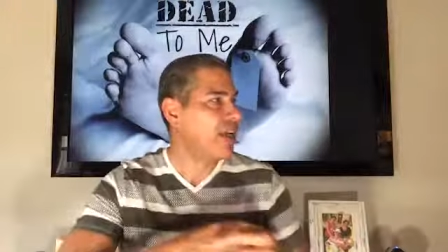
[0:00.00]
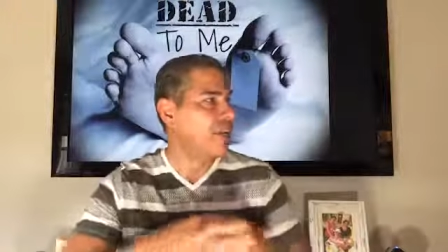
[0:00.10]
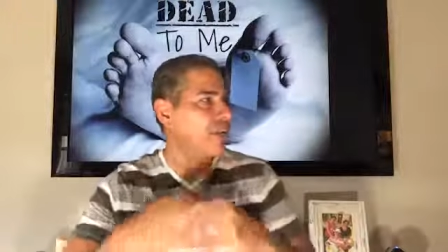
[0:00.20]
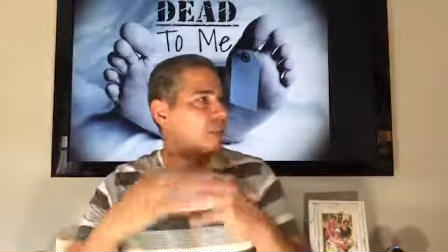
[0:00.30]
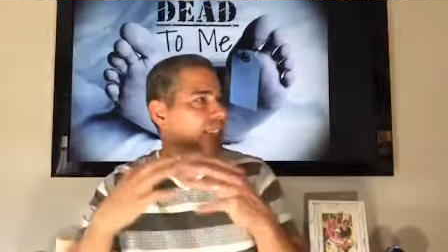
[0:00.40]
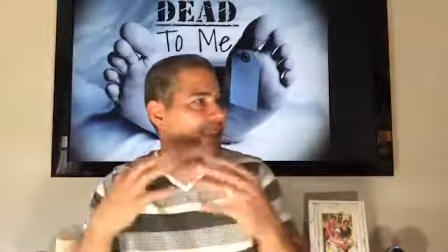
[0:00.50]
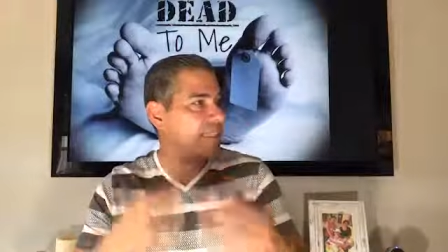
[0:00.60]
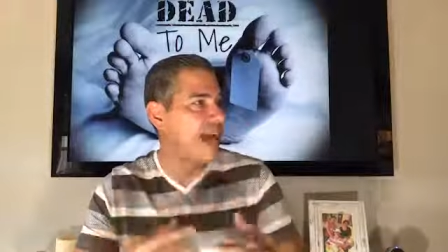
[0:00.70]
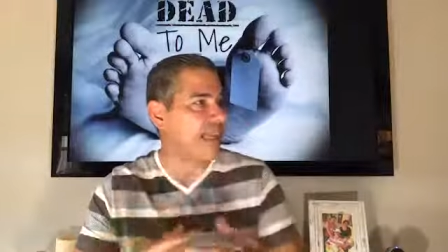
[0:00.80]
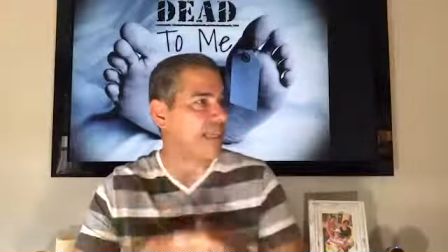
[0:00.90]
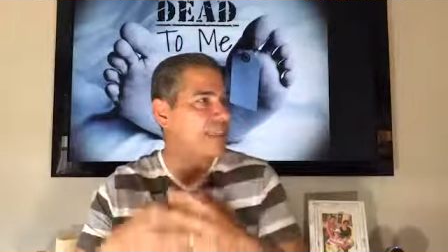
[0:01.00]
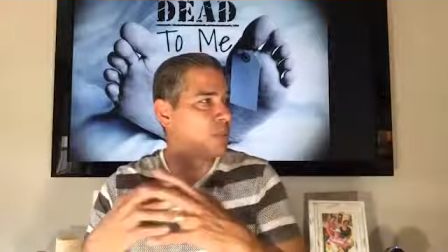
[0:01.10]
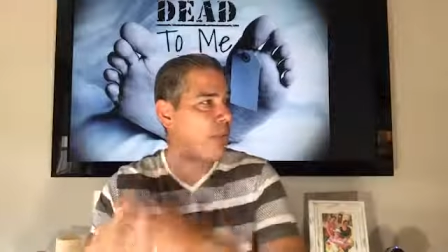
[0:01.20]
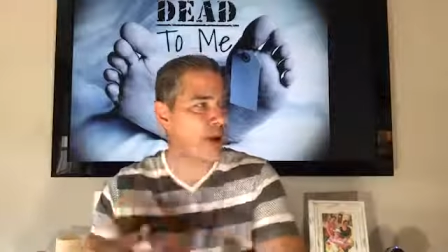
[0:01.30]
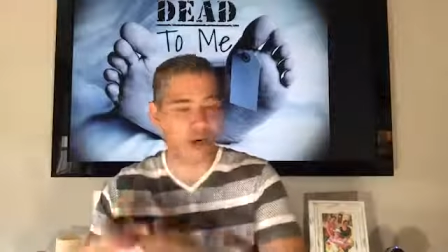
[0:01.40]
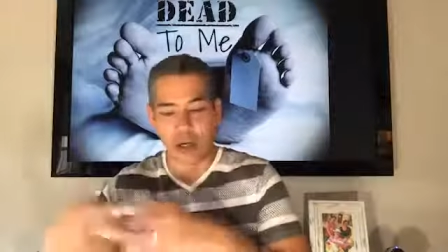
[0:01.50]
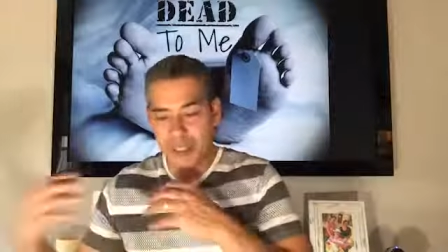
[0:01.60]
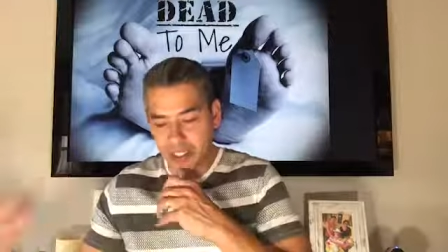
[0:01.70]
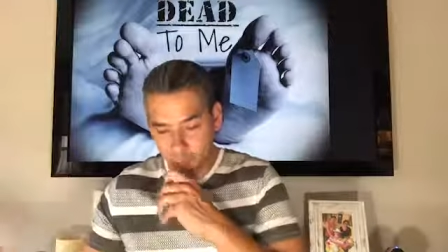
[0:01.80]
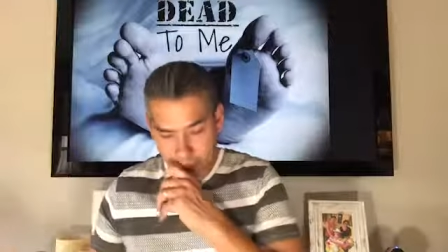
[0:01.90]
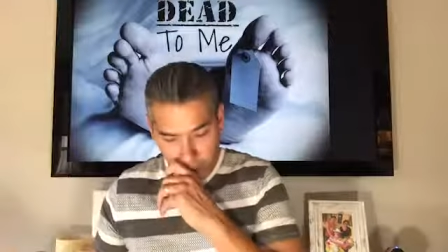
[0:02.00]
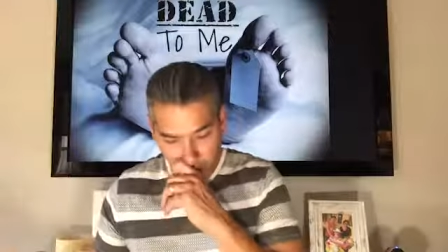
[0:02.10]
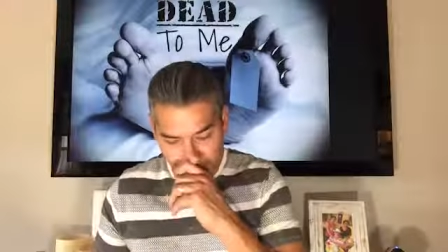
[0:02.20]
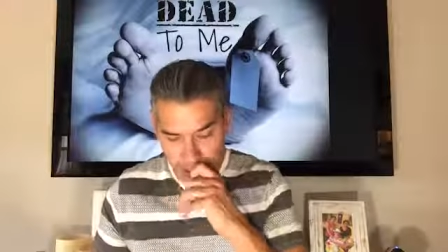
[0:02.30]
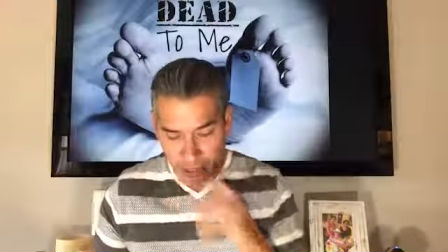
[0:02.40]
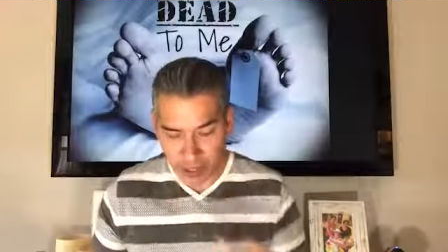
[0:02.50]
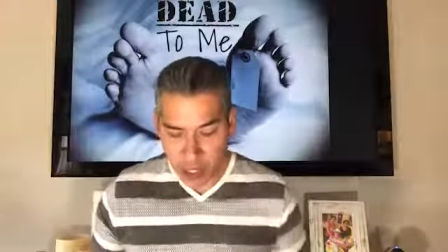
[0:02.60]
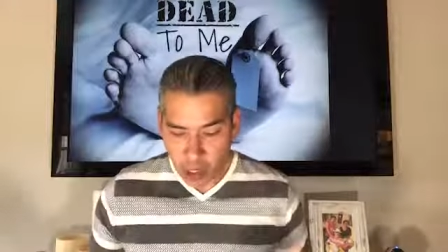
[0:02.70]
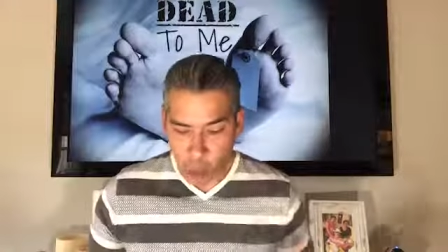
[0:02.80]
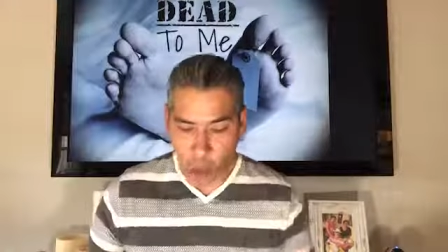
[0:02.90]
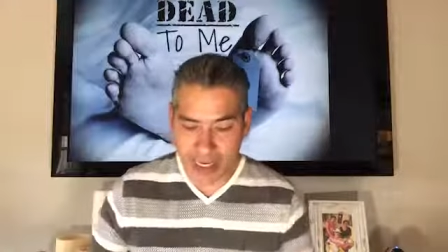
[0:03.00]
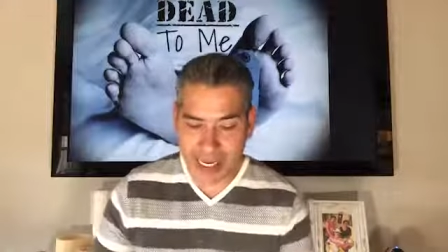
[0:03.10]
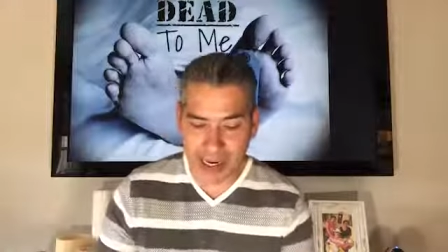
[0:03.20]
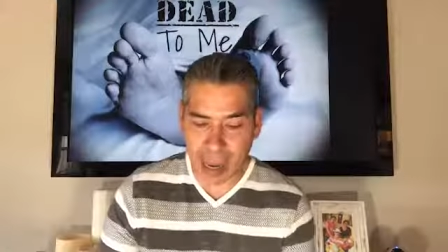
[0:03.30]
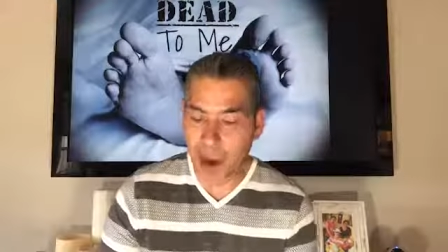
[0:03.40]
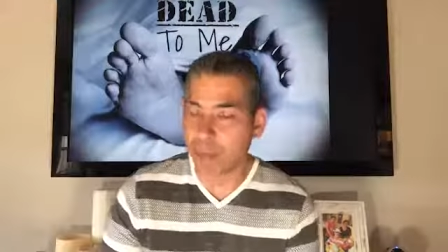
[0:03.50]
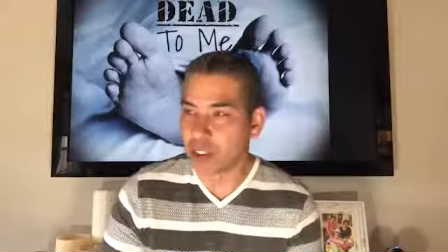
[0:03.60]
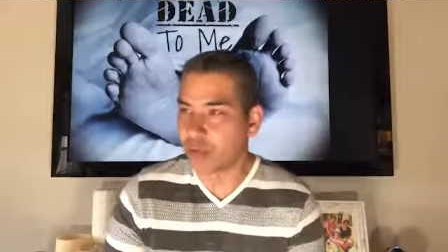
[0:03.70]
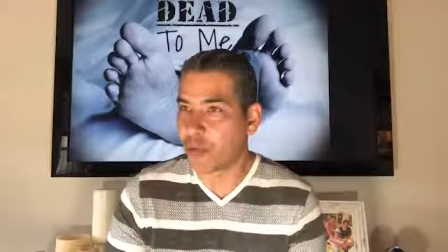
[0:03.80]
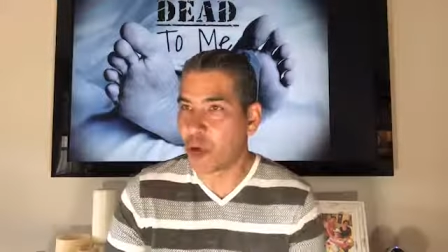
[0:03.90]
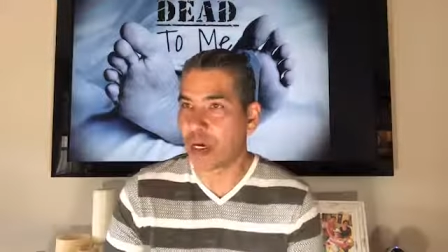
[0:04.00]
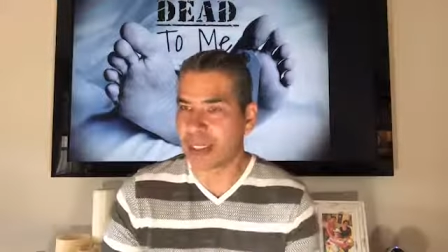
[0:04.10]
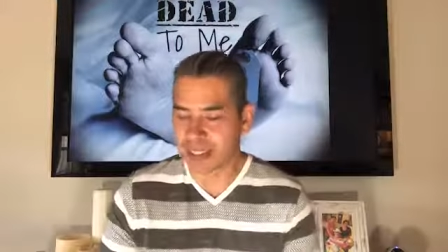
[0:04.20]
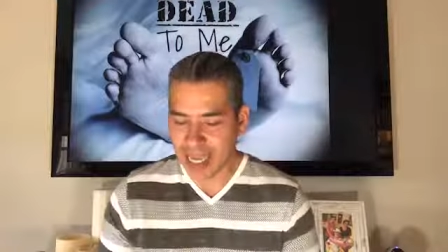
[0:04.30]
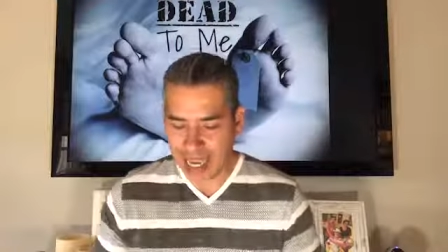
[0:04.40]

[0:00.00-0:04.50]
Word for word: through his death, his burial, his resurrection, what he accomplished for us.